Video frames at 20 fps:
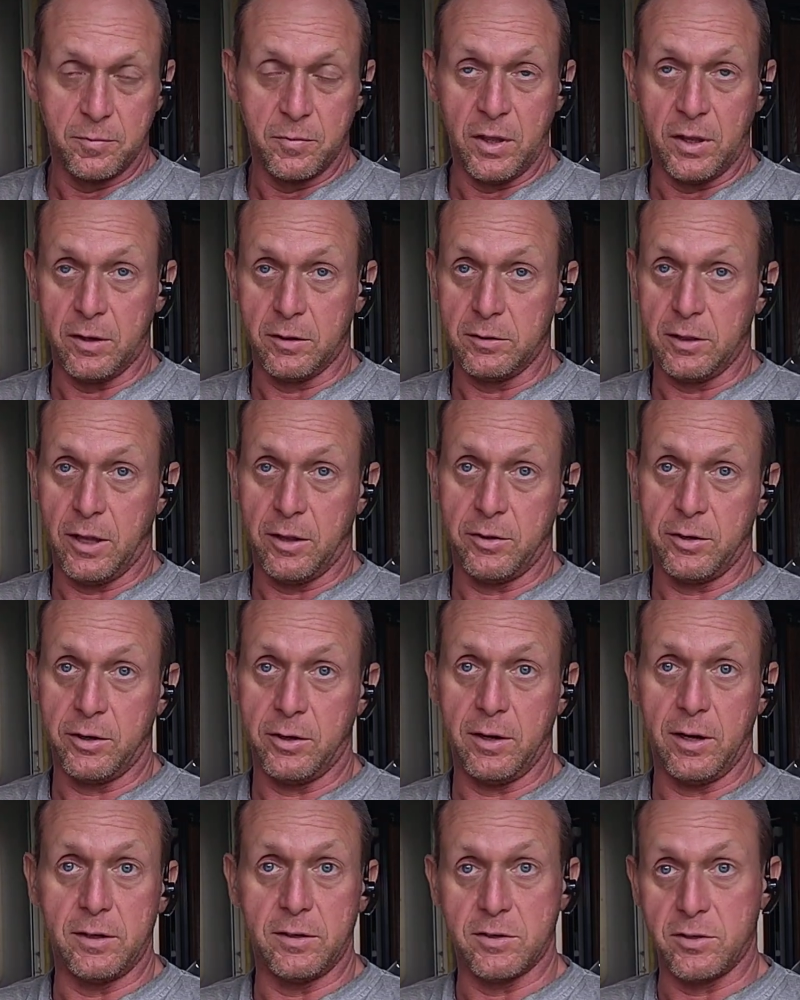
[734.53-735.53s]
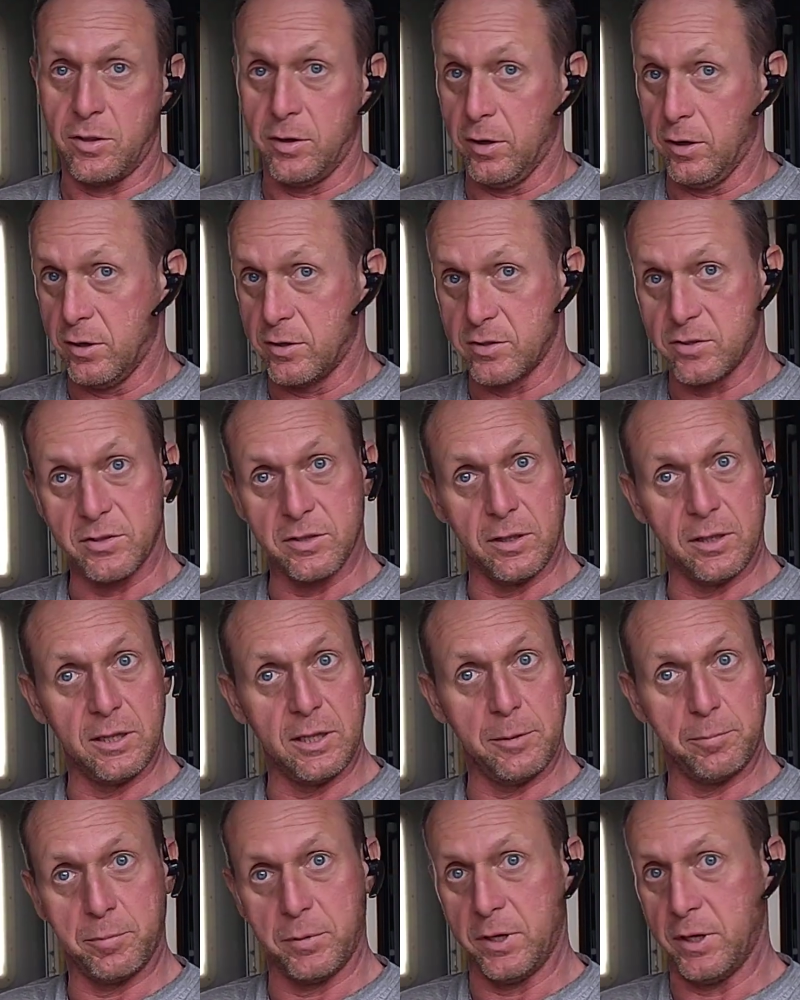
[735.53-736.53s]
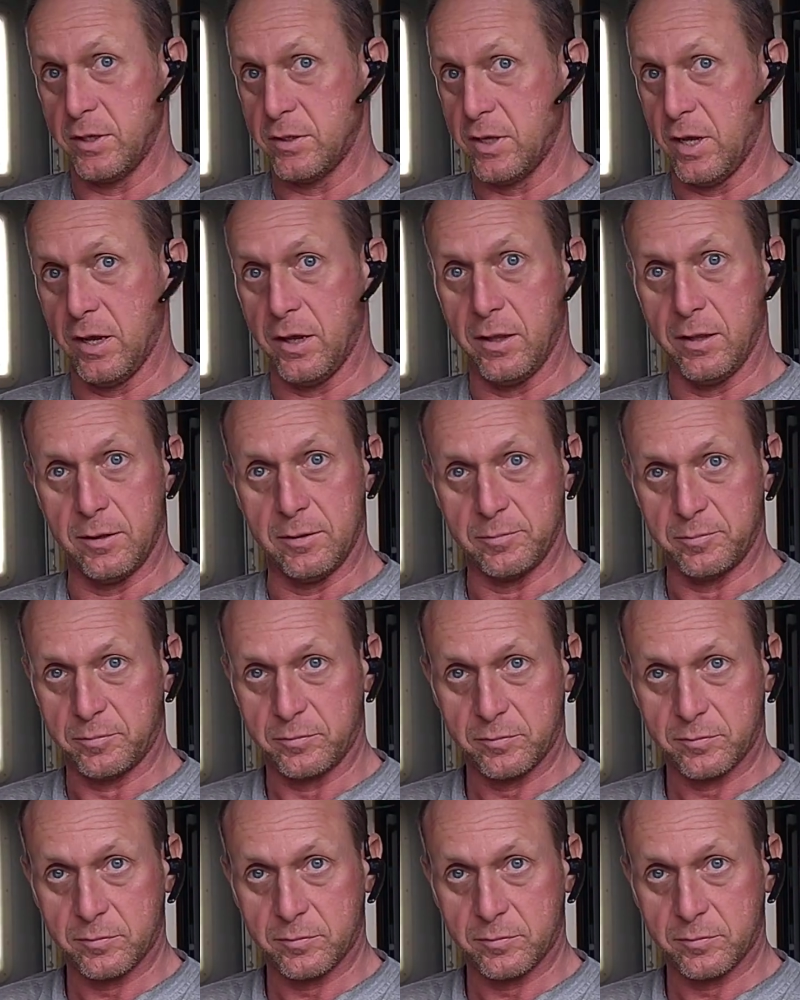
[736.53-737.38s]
that are leather and they're slippery as hell